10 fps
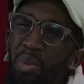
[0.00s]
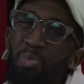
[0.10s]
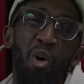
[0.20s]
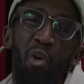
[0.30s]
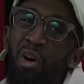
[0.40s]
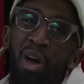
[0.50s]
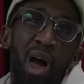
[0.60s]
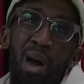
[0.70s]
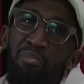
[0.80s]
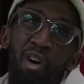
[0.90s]
bro.
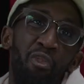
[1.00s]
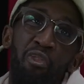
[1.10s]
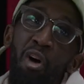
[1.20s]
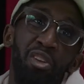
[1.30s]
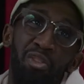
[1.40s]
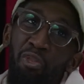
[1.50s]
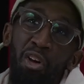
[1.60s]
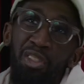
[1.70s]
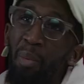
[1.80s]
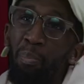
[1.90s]
Bro, frogs,
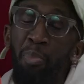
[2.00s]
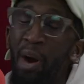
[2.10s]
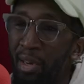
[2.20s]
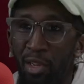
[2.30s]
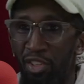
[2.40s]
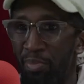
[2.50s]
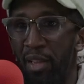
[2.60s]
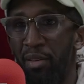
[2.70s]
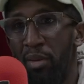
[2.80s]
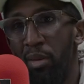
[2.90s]
frogs are pointless, man.